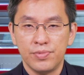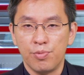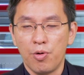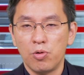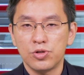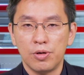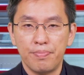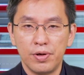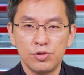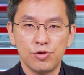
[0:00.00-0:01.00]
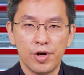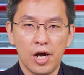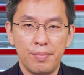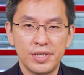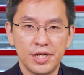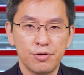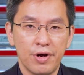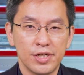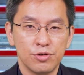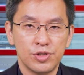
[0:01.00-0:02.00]
The roads are built to accommodate
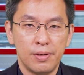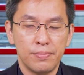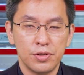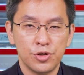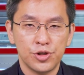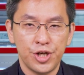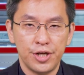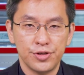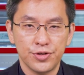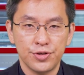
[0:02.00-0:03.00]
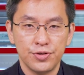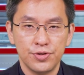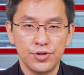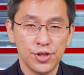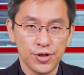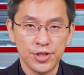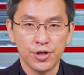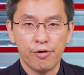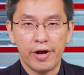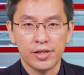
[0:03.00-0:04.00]
gradual temperature changes. Did you
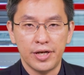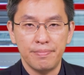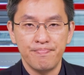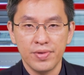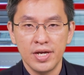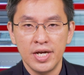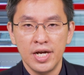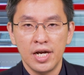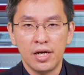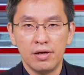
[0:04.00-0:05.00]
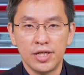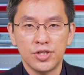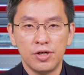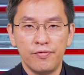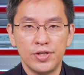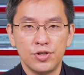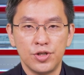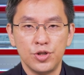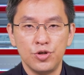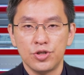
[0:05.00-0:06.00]
answer correctly? Now let's delve into
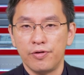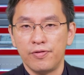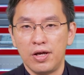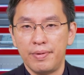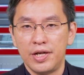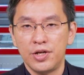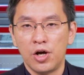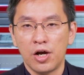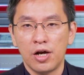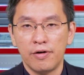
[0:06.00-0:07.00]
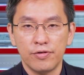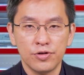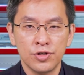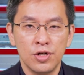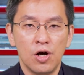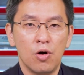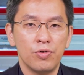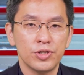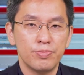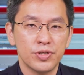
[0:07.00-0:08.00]
the news of Lebanon uncovers
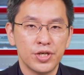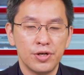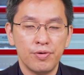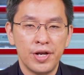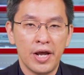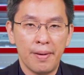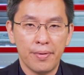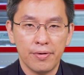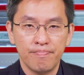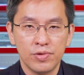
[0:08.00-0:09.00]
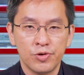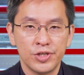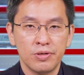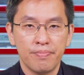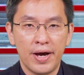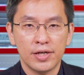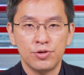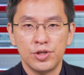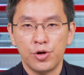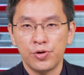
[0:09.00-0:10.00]
Otis mosquito and amber, tracing back
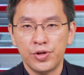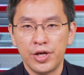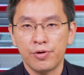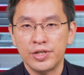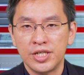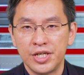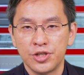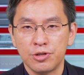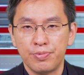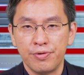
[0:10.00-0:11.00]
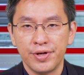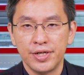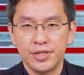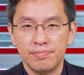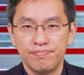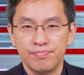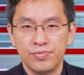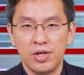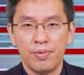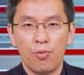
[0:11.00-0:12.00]
to the early Cretaceous period.
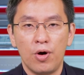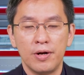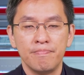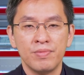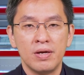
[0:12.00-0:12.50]
Number 1.